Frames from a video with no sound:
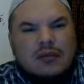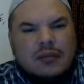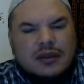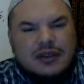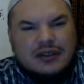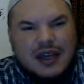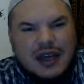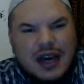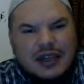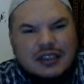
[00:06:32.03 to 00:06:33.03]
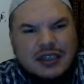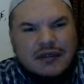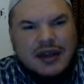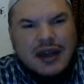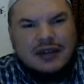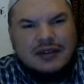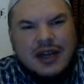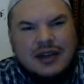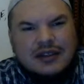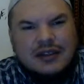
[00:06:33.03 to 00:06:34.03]
But the psychology of
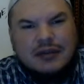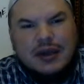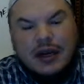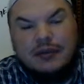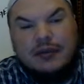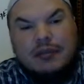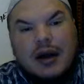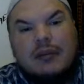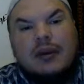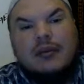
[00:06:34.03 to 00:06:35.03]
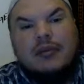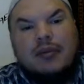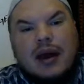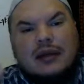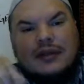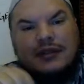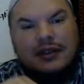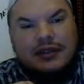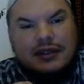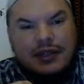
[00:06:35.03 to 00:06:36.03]
anxiety becomes a problem when
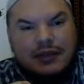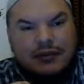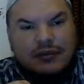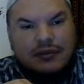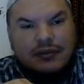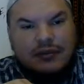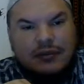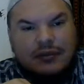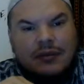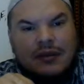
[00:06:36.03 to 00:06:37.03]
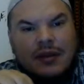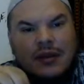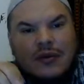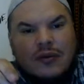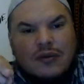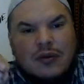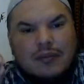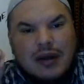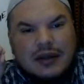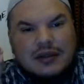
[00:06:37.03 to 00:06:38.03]
practicing the deen. When
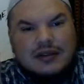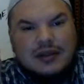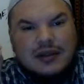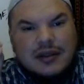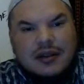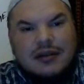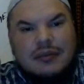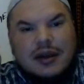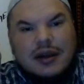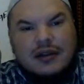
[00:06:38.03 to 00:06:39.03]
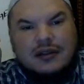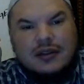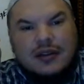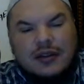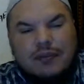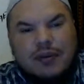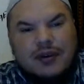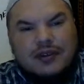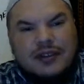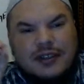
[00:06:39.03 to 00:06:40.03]
practicing the deen, because the
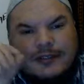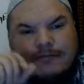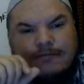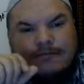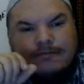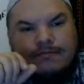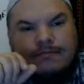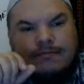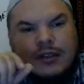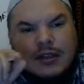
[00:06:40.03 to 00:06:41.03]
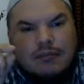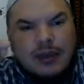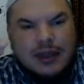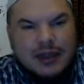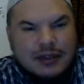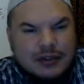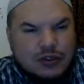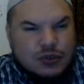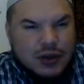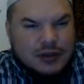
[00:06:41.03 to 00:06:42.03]
person begins
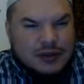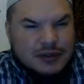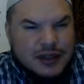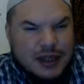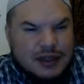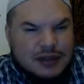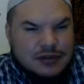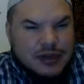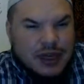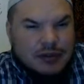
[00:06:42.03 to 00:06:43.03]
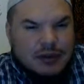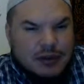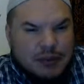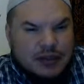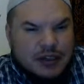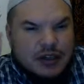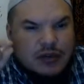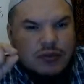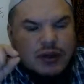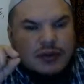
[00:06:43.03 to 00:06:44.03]
to understand Islam in a
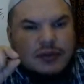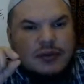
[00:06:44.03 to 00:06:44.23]
particular way.